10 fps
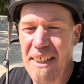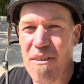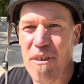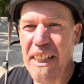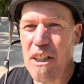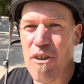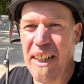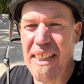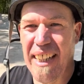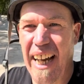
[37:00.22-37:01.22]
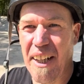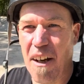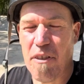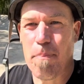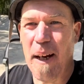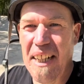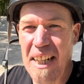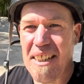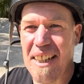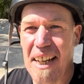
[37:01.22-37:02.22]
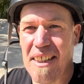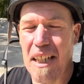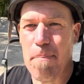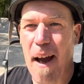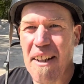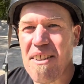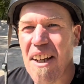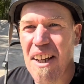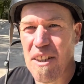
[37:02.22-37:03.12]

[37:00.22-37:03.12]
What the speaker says: Really tricky to get enough speed into that deep end to